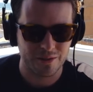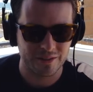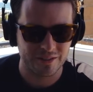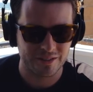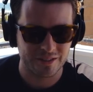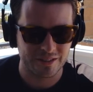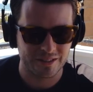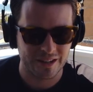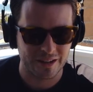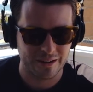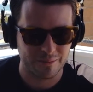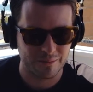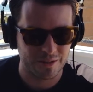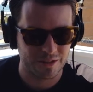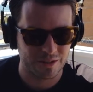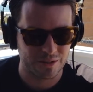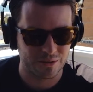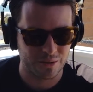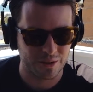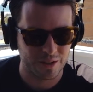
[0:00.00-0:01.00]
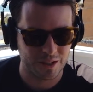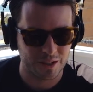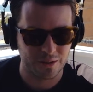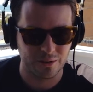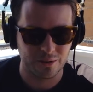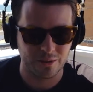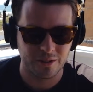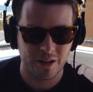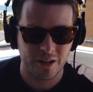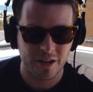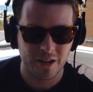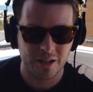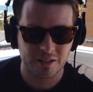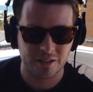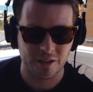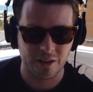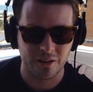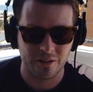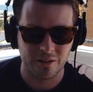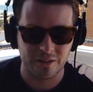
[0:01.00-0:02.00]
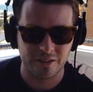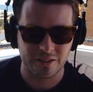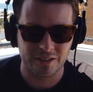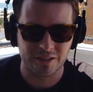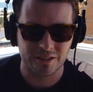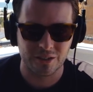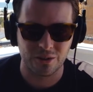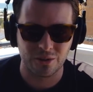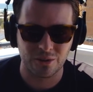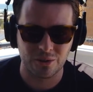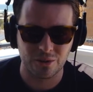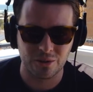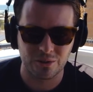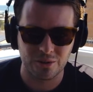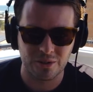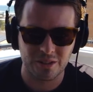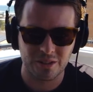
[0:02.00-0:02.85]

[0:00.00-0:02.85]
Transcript: This is um, this is really cool. So this is called.